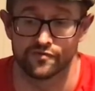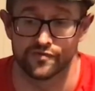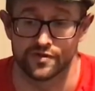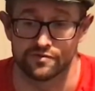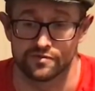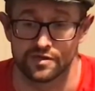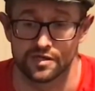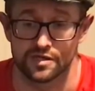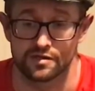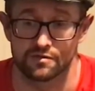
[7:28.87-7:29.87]

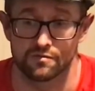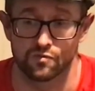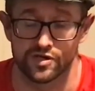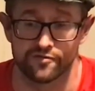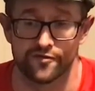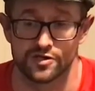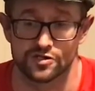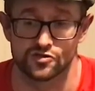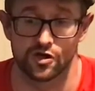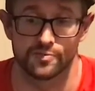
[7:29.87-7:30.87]
they when you finish the
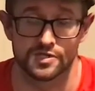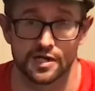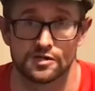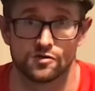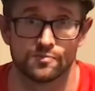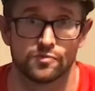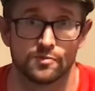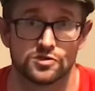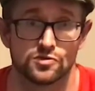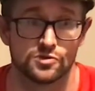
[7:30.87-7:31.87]
job and tidy up and put my
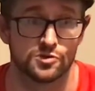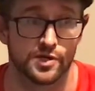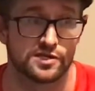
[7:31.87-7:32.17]
tools away,